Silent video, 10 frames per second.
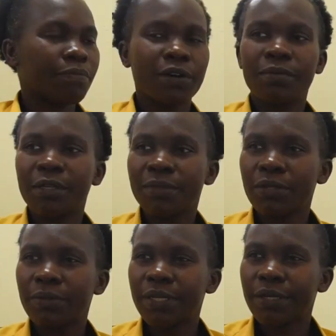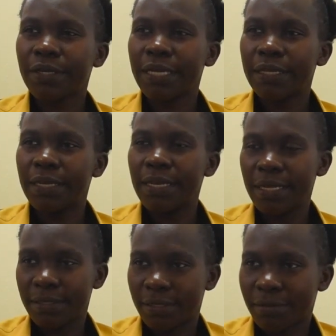problems out there that
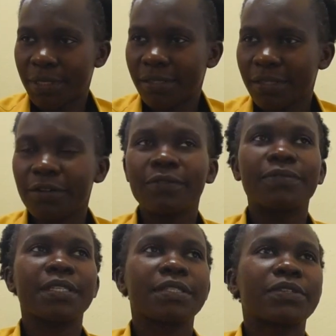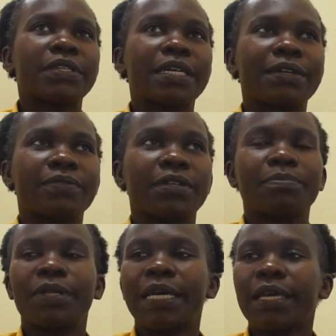needs to be solved. So you have to
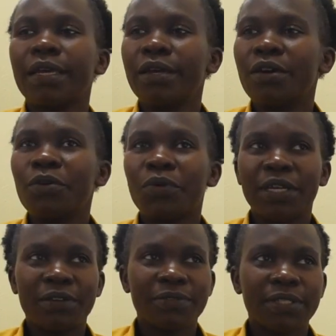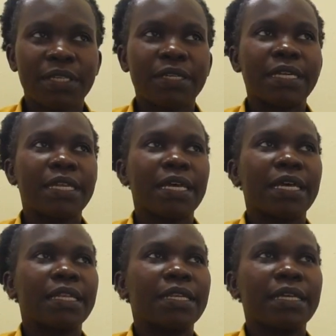apply what you have studied,
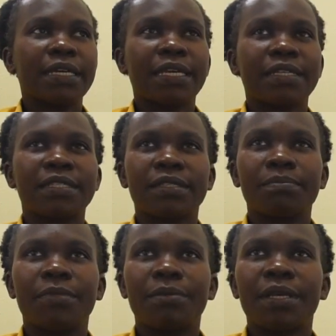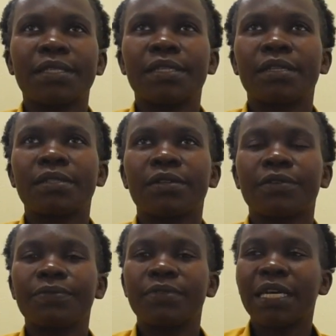and I guess maybe a sense
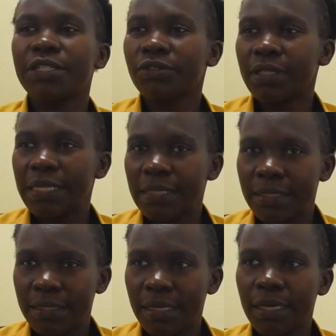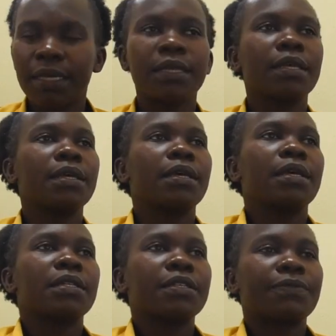of natural instinct,
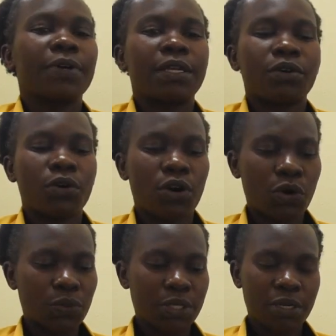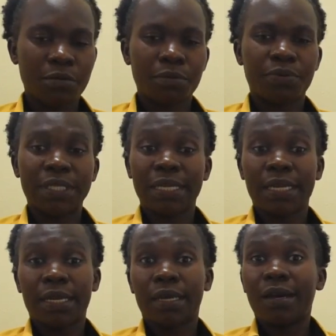to find out how to come up with
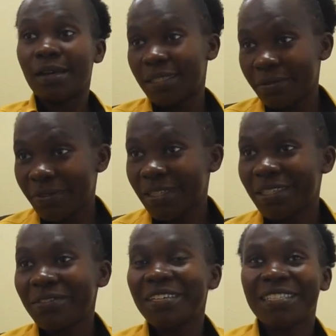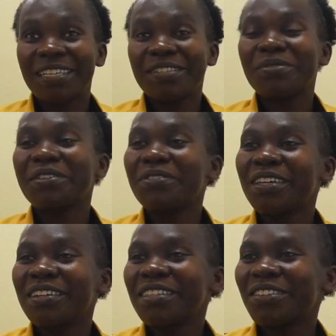a cost-effective, because that's one of the
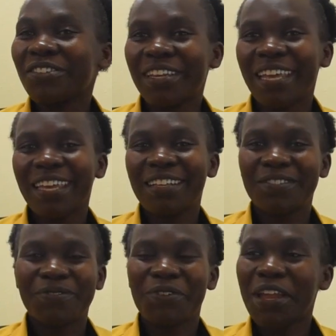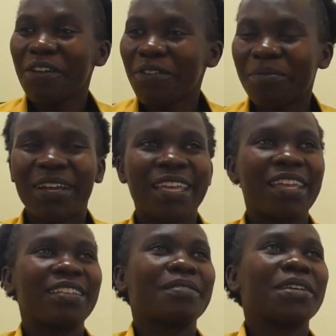constraints, I guess, for everybody,
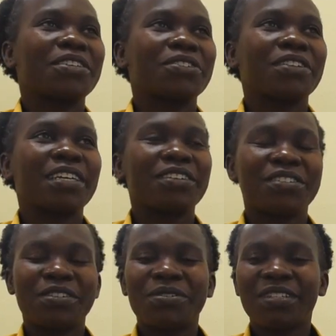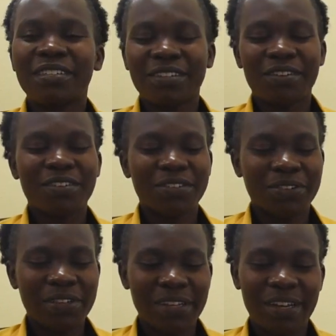to make sure that your solutions are
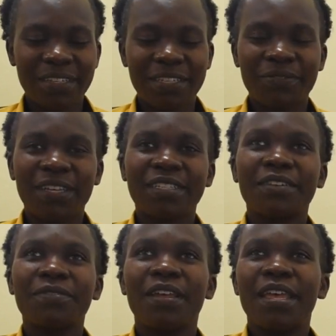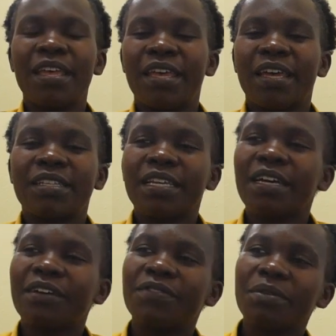also cost-effective and to
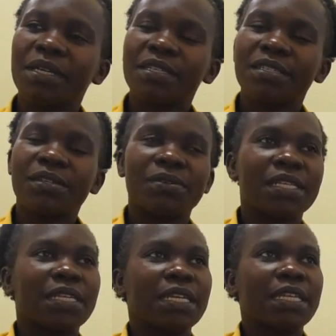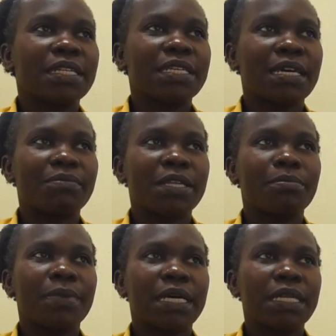have them executed in a
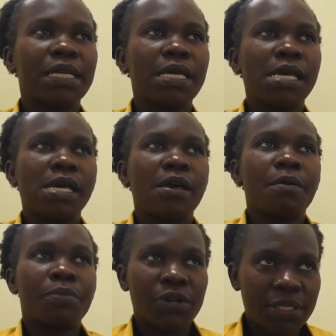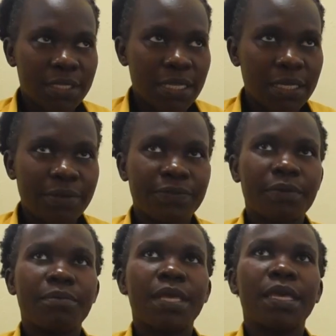timely manner. Personally,
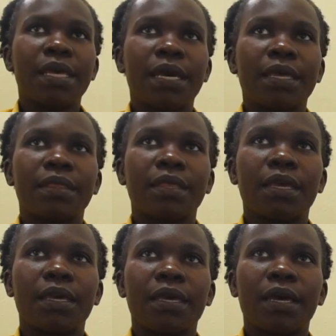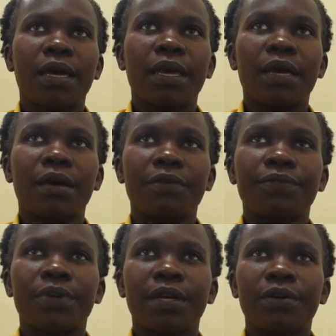for me, I think I
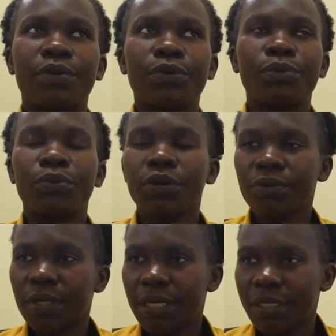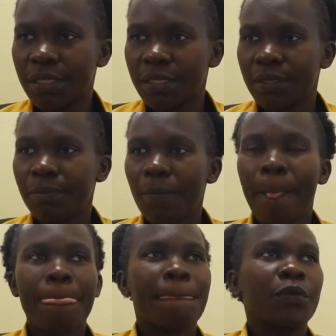have a good work relationship,
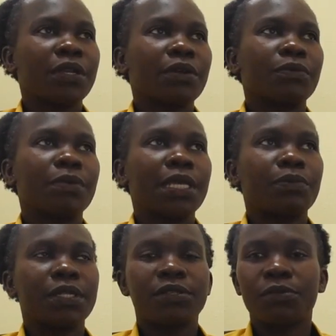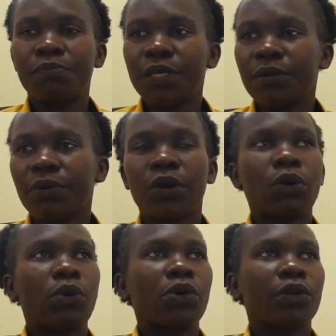whether it be with superior
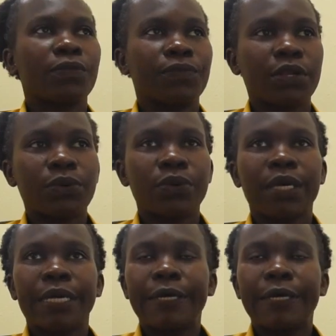or fellow